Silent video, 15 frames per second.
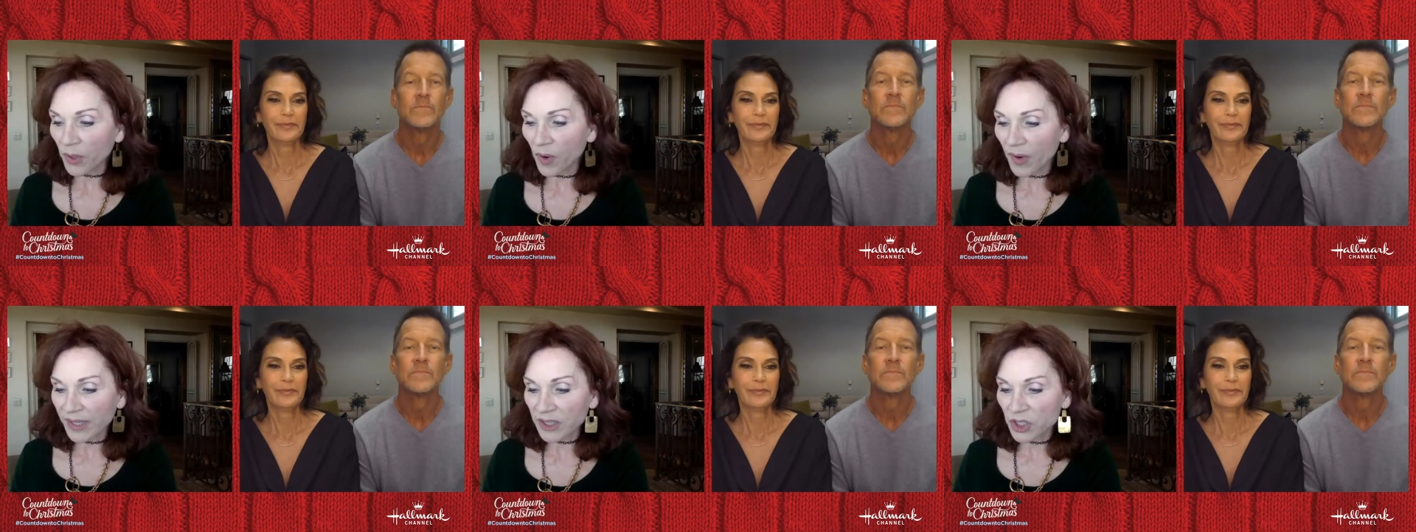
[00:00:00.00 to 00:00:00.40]

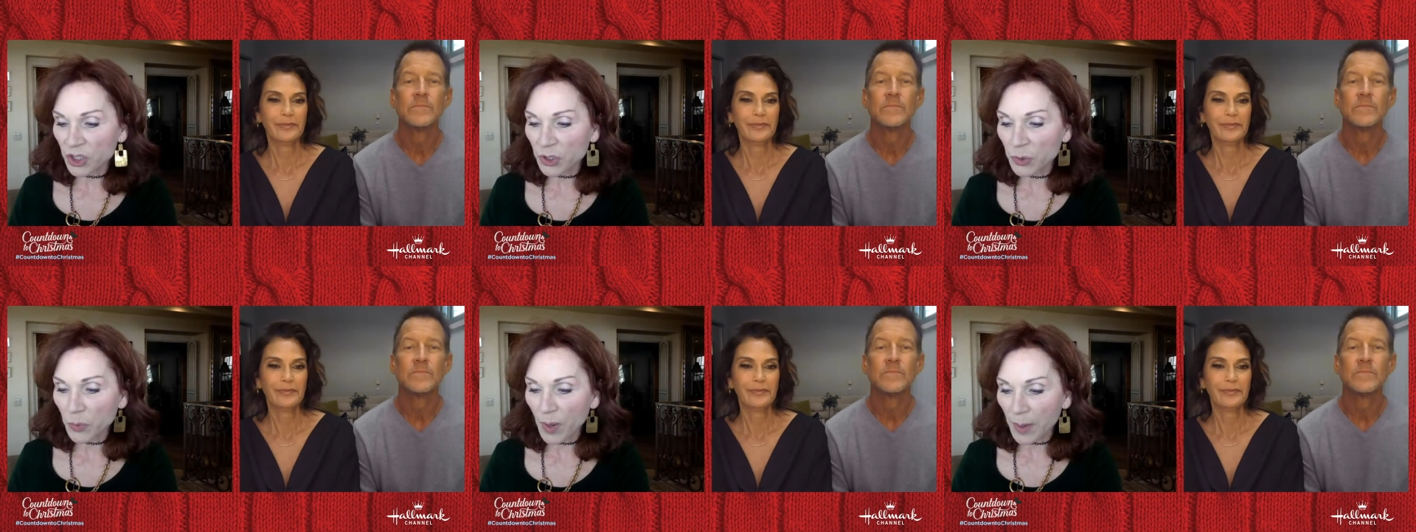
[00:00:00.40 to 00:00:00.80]
Speaker 1: but we're
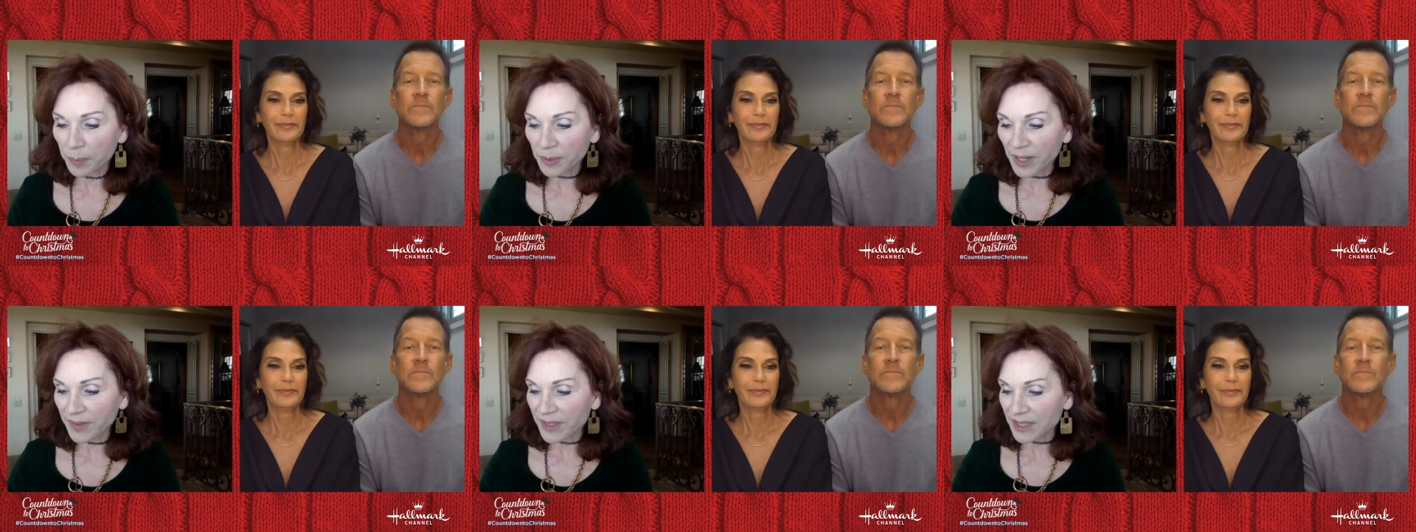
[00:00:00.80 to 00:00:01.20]
going to
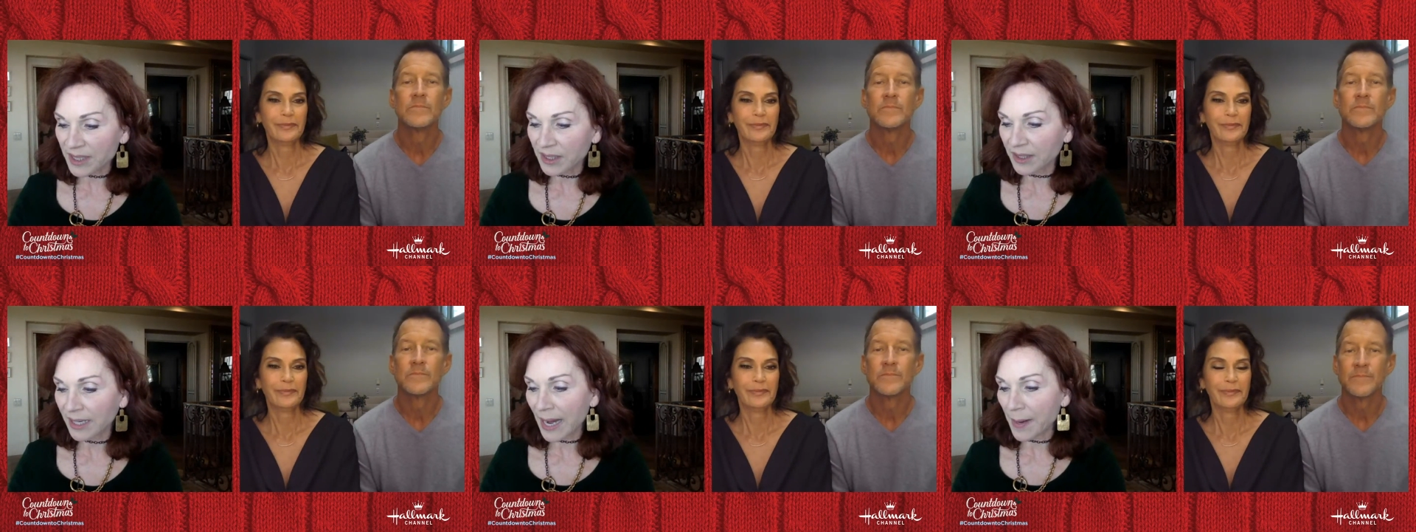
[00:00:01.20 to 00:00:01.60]
uh, play
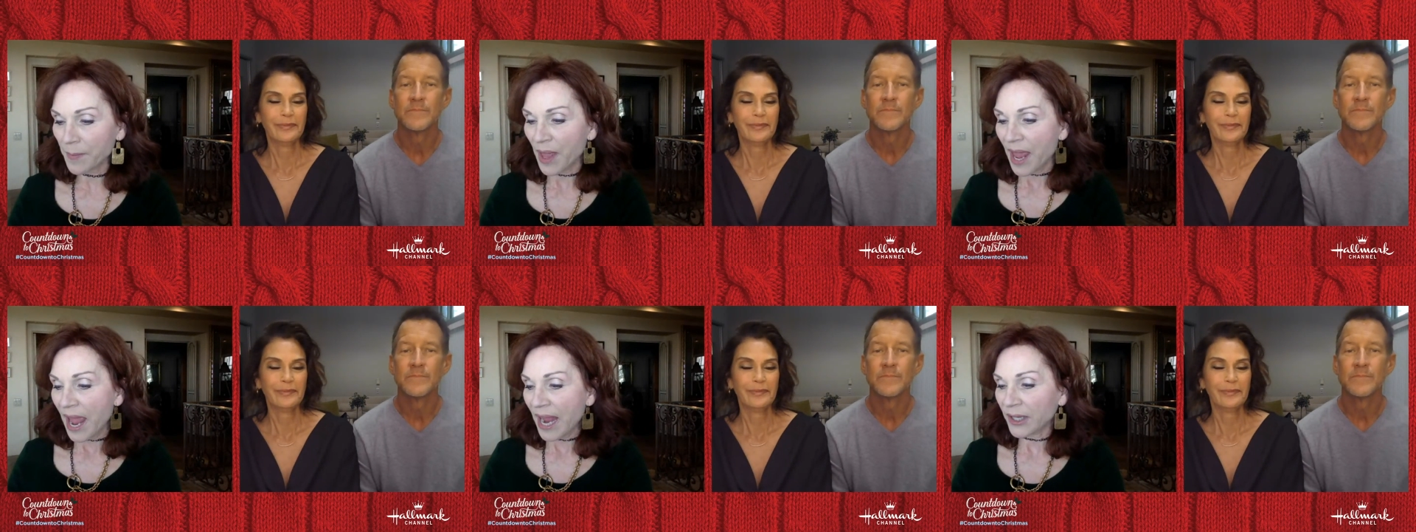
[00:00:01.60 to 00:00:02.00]
this little
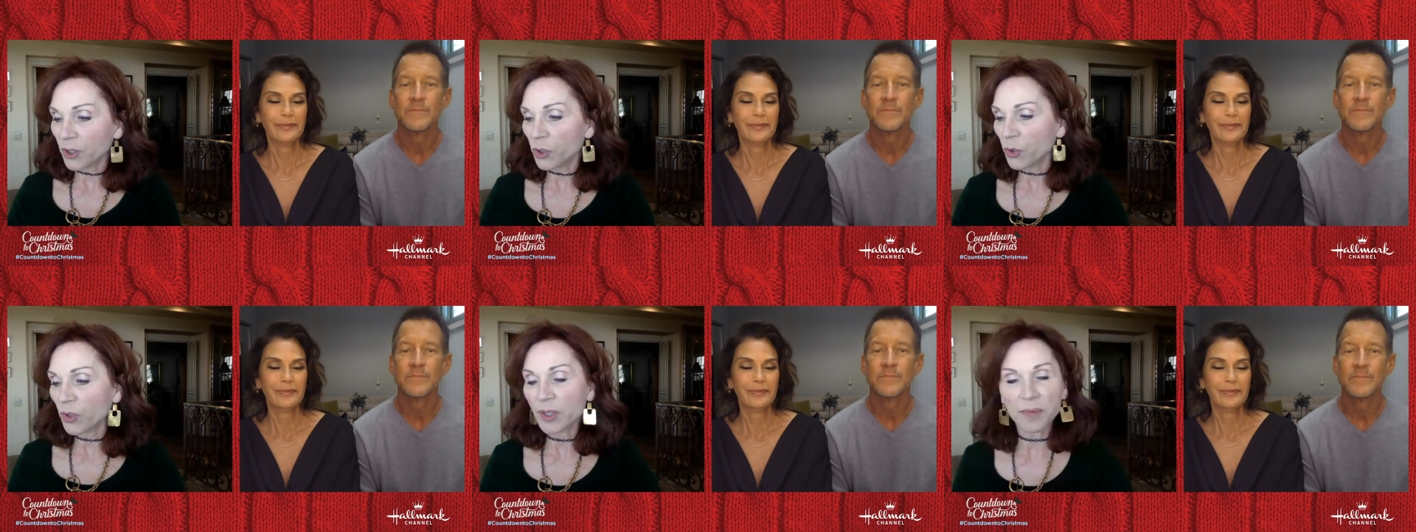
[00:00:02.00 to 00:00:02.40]
game,
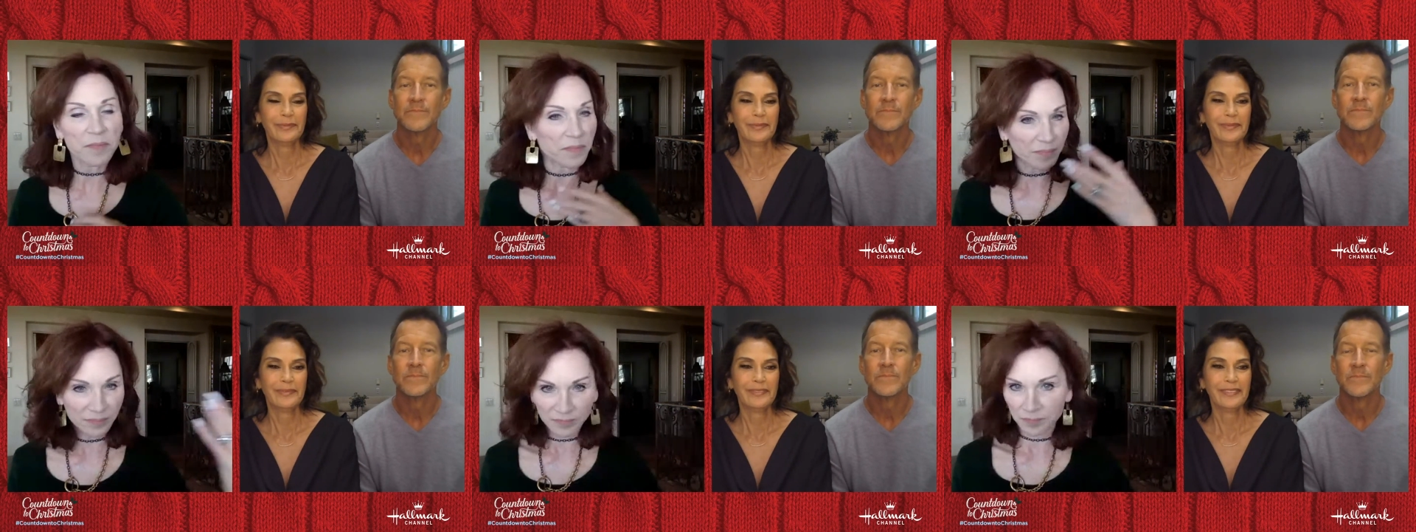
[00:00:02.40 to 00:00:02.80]
and you
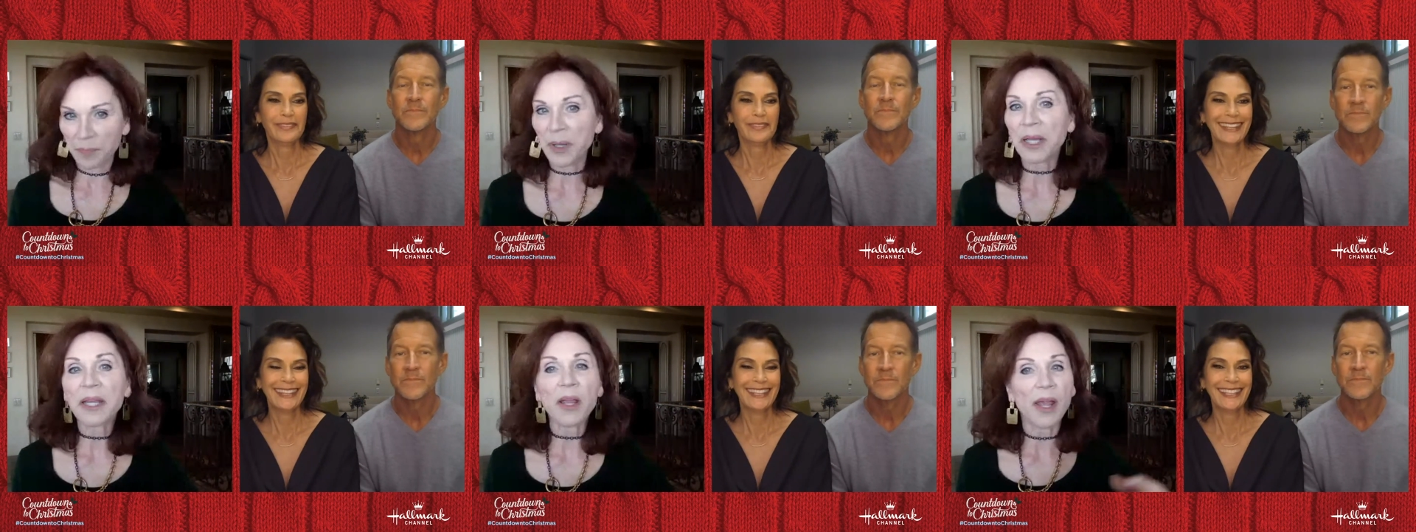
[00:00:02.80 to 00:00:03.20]
can
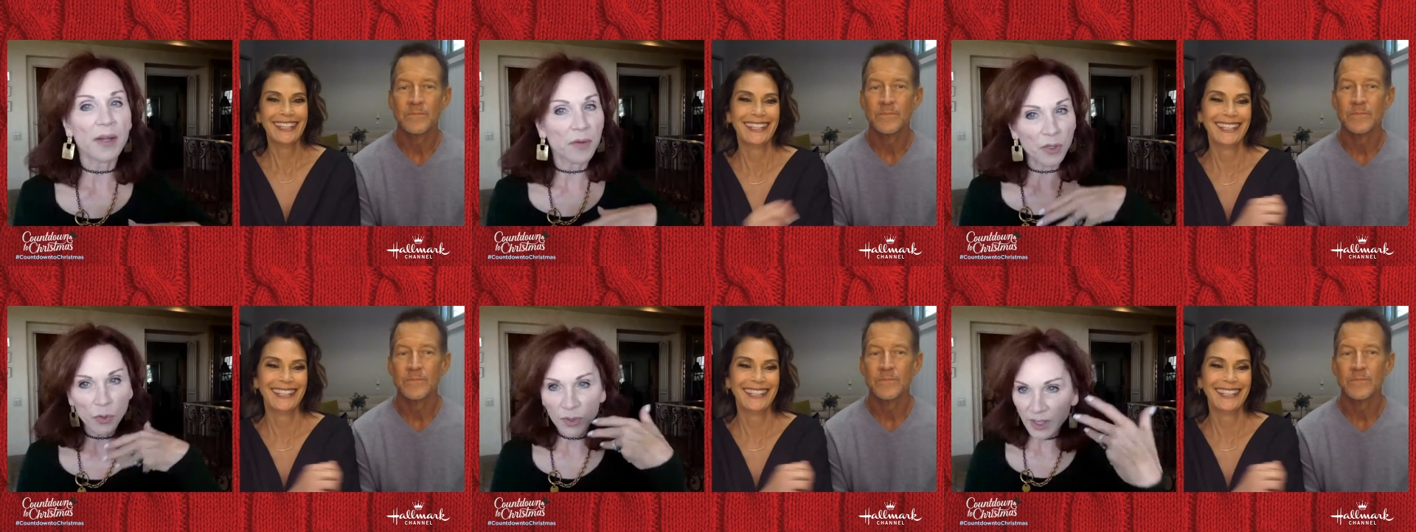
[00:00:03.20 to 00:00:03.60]

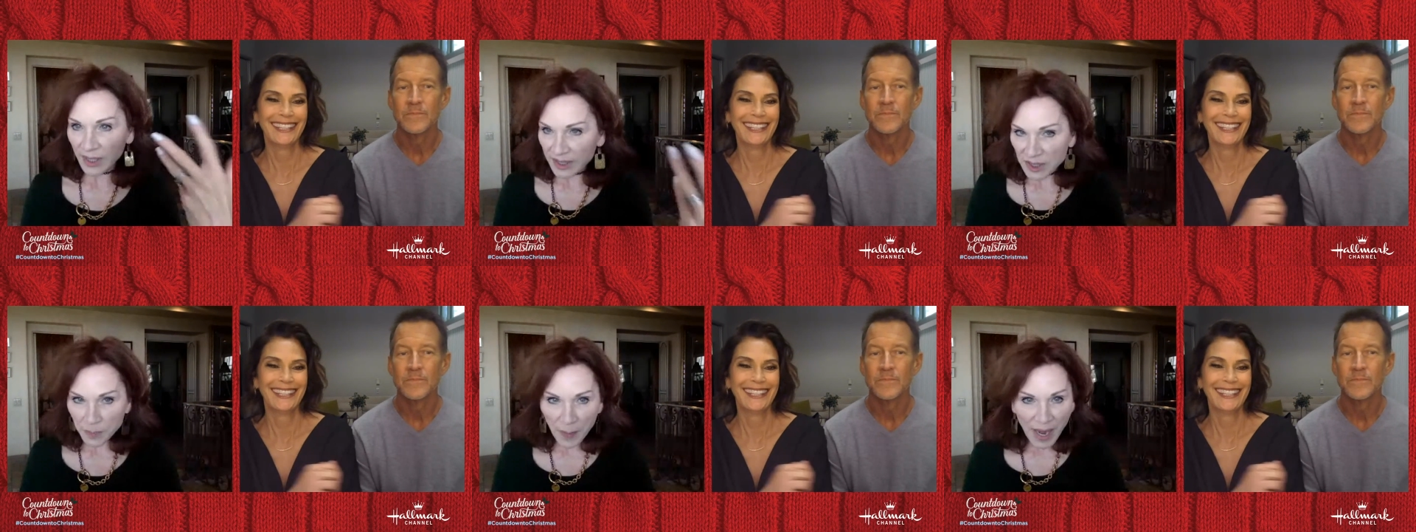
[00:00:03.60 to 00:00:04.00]
pick and
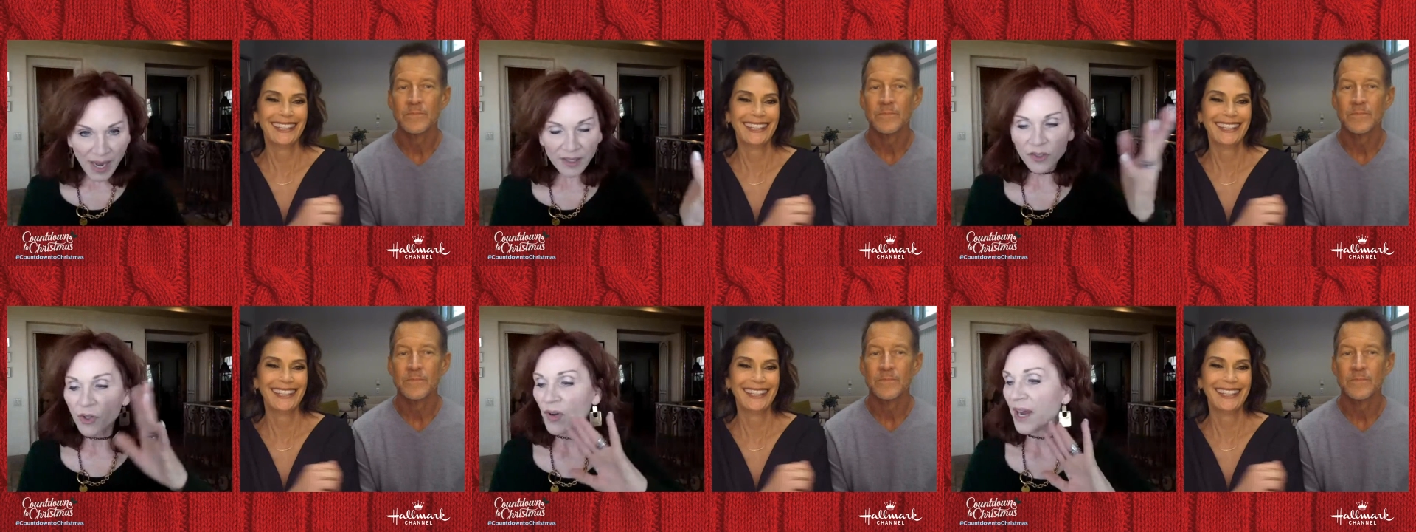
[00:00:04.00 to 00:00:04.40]
you can
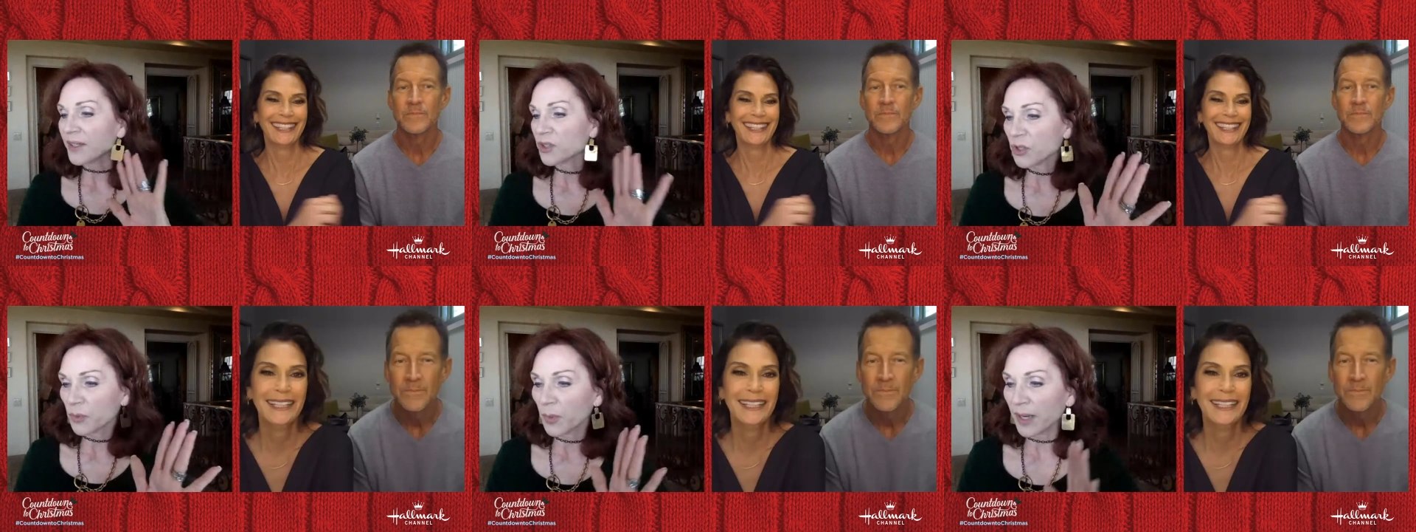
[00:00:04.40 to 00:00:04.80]
expand
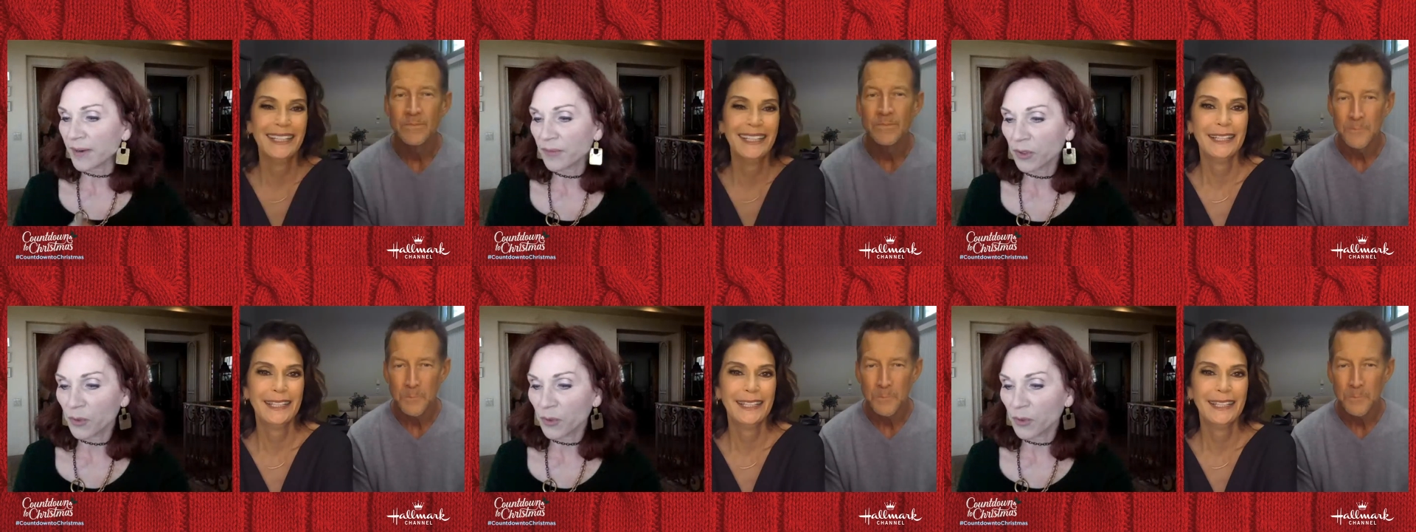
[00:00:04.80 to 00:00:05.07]
your answer